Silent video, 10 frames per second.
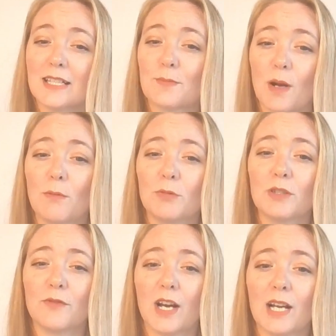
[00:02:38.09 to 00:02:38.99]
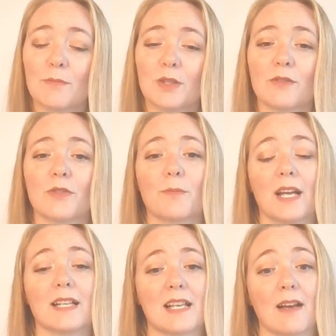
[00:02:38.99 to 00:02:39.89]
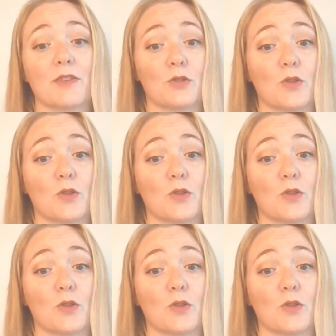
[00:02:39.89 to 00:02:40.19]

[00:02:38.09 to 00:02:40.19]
that's probably fine, but if a pet is having